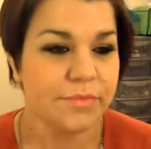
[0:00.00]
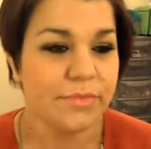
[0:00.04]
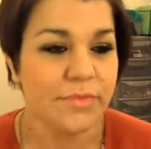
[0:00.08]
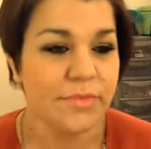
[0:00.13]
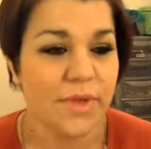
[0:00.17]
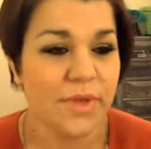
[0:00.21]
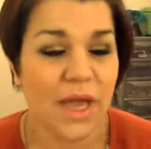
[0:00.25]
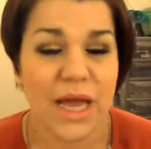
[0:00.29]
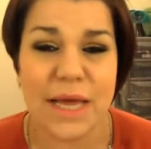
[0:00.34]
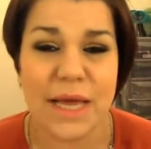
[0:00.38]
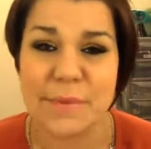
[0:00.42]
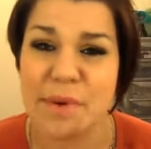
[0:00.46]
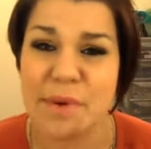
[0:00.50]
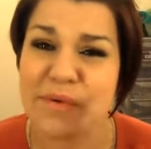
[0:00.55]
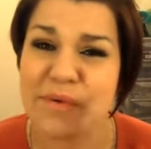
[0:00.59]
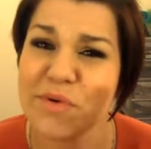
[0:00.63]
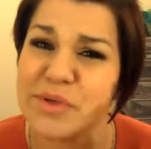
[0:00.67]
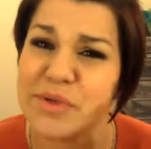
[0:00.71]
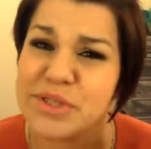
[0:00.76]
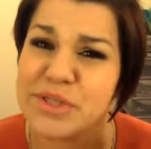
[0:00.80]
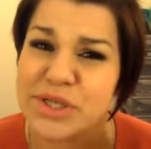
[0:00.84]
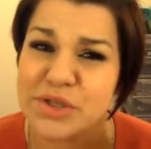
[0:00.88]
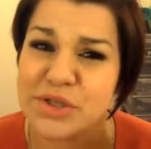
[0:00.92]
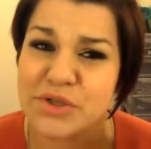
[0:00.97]
I've
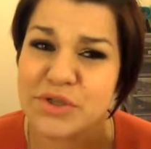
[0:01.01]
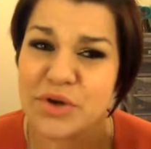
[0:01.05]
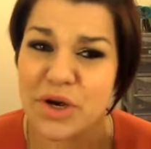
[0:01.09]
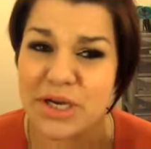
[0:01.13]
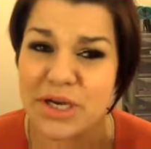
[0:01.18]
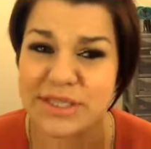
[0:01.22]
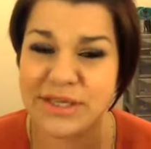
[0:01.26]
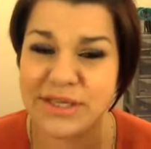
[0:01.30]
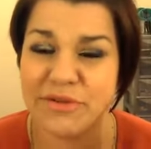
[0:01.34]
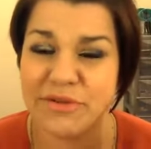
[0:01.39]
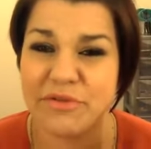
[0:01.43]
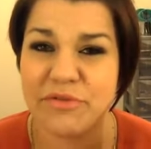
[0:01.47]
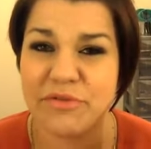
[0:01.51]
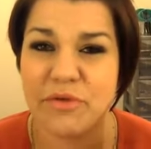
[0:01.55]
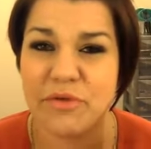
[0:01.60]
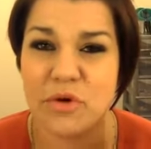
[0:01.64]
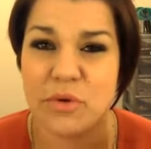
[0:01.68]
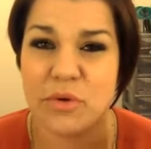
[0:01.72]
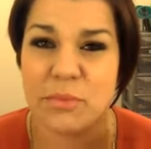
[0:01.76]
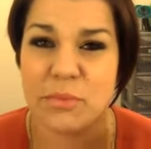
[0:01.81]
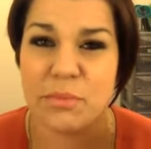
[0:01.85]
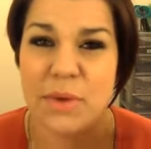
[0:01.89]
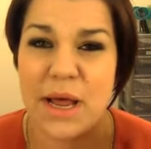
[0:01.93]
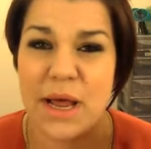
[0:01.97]
also tried it for
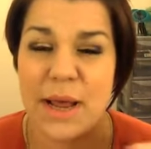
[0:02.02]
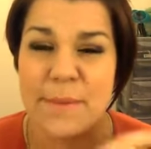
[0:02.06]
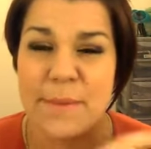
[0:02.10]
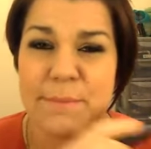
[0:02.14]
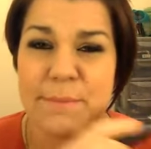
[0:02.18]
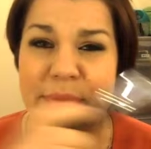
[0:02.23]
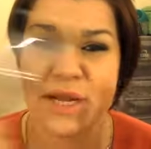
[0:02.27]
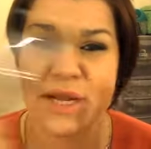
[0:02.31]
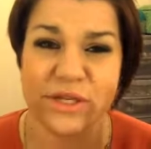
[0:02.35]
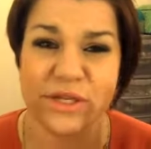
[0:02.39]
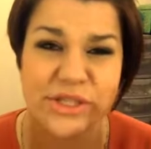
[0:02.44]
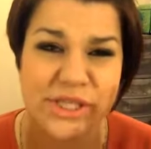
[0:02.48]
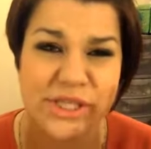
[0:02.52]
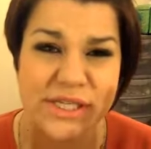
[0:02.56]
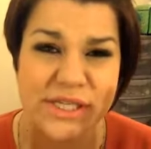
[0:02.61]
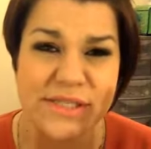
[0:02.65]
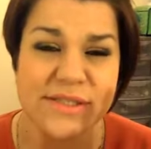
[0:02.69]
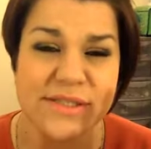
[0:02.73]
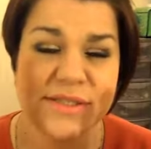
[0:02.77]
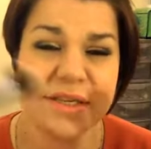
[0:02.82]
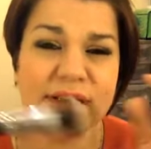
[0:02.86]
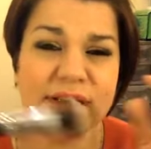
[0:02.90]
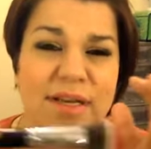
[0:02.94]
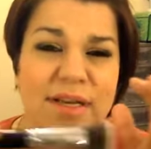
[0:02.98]

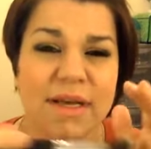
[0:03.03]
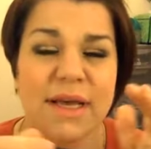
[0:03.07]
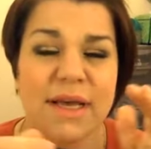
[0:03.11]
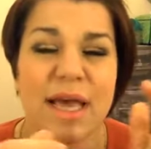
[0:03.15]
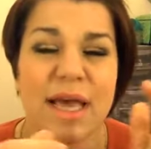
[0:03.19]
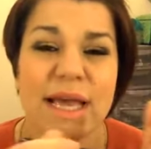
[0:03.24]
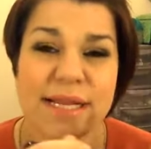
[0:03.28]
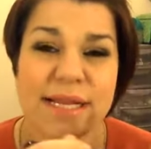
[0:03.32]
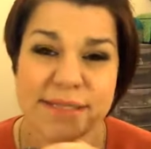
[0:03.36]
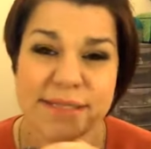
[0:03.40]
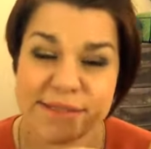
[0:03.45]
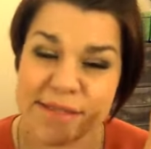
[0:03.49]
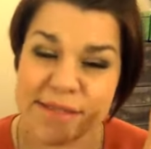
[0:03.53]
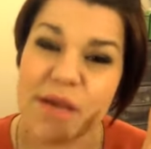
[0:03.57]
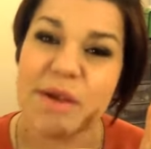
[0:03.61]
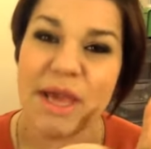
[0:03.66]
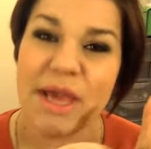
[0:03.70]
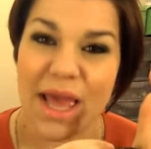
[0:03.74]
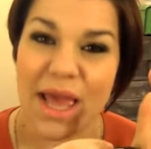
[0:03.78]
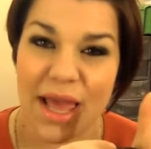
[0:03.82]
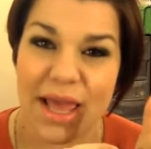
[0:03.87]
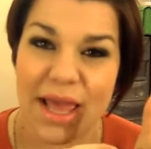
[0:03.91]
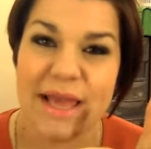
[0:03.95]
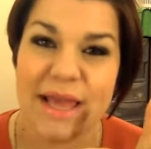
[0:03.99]
blushes. It's
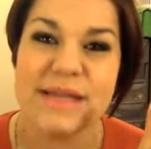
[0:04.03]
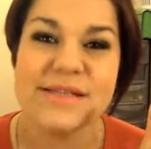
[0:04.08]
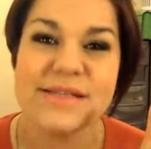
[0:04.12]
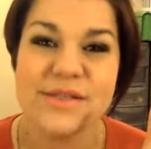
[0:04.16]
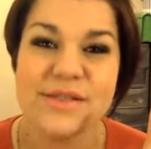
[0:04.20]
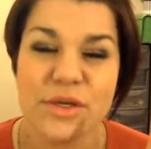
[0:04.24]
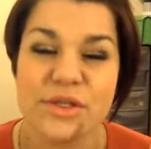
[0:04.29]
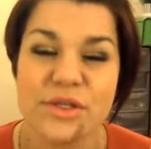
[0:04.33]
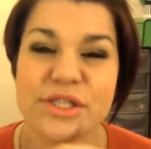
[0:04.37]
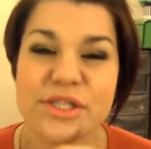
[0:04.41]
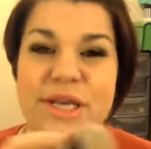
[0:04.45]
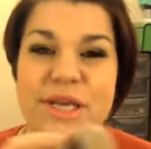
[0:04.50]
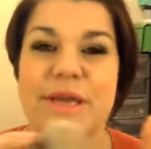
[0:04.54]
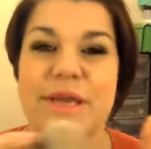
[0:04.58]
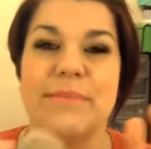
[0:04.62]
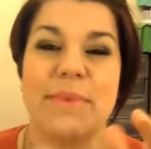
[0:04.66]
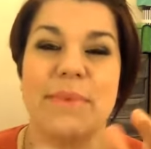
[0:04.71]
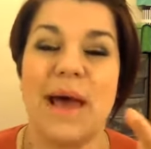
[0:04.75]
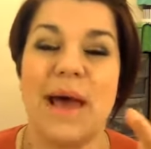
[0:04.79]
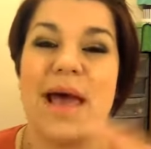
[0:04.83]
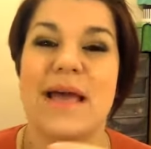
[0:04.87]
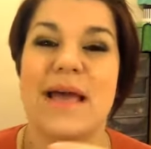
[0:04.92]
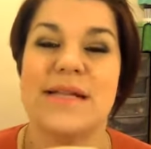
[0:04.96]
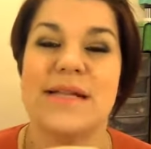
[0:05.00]
okay, it's not too
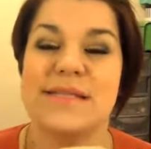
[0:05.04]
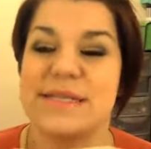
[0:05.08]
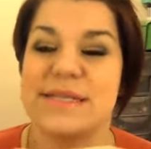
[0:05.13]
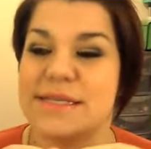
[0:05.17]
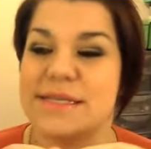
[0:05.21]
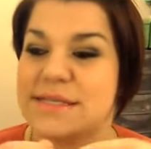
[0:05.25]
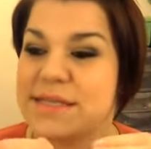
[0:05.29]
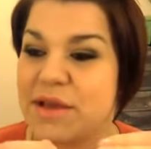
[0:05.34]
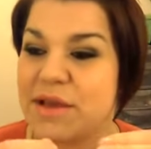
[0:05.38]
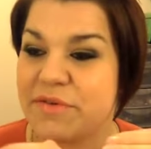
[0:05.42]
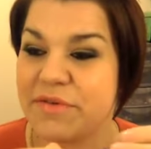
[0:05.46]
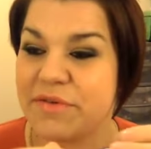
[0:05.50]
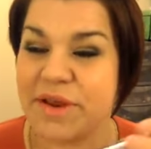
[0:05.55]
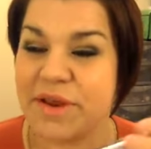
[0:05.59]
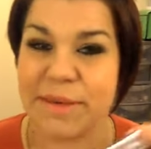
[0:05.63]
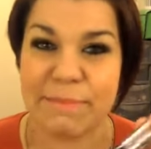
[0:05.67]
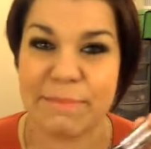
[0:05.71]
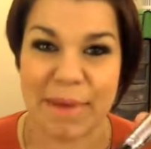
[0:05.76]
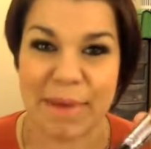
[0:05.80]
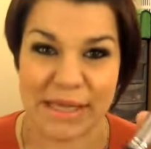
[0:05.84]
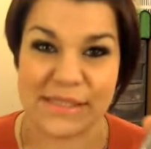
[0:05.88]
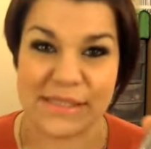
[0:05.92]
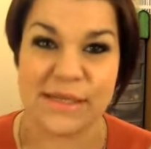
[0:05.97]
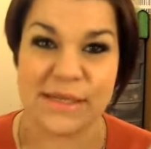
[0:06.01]
bad. There's definitely
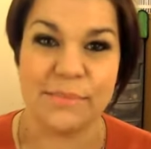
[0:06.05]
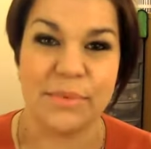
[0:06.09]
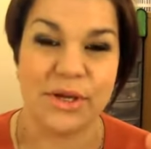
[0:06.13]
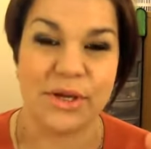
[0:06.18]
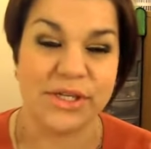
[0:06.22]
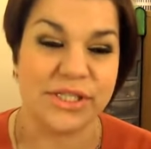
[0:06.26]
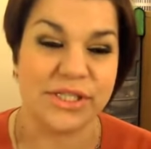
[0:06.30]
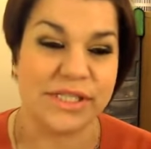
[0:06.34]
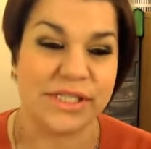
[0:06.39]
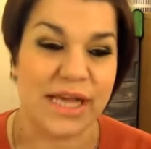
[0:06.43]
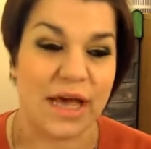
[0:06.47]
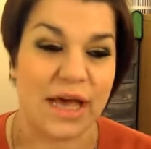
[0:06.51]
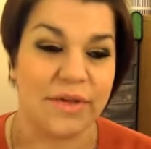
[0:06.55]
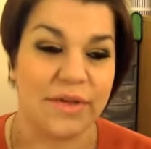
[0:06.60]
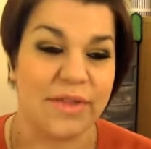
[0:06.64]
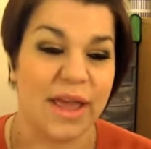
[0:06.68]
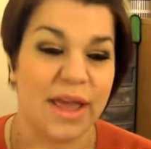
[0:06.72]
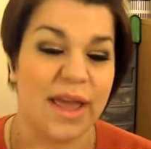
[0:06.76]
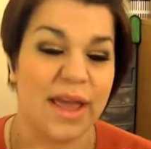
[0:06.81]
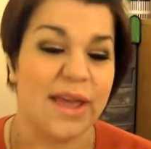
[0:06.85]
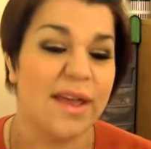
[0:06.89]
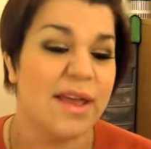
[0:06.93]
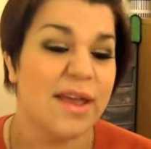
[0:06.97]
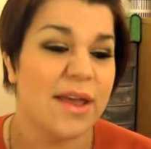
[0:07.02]
better blushes out
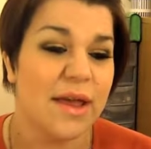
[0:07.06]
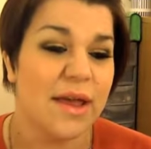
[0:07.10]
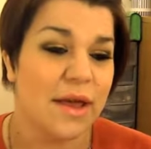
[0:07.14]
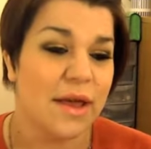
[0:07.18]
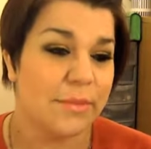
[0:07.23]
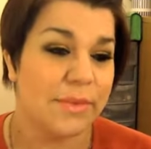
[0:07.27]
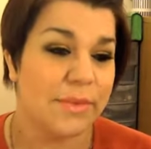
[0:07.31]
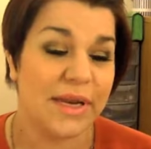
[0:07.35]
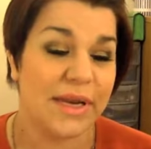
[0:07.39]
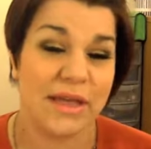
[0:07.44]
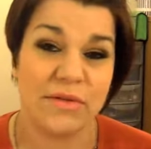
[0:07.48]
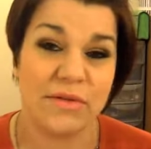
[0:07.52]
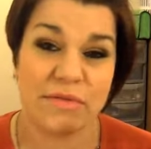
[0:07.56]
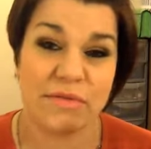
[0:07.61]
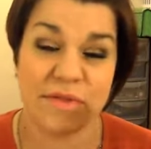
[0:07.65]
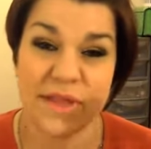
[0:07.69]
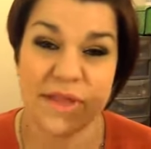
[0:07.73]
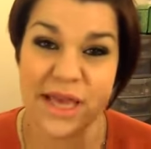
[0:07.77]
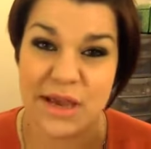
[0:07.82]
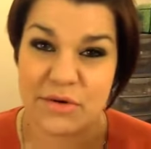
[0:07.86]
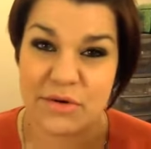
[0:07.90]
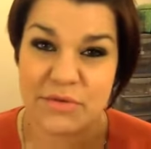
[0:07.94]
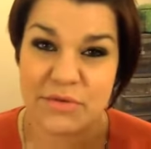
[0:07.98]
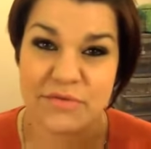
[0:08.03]
there. I mean, even the
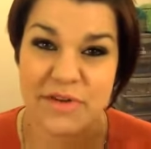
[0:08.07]
e.l.f.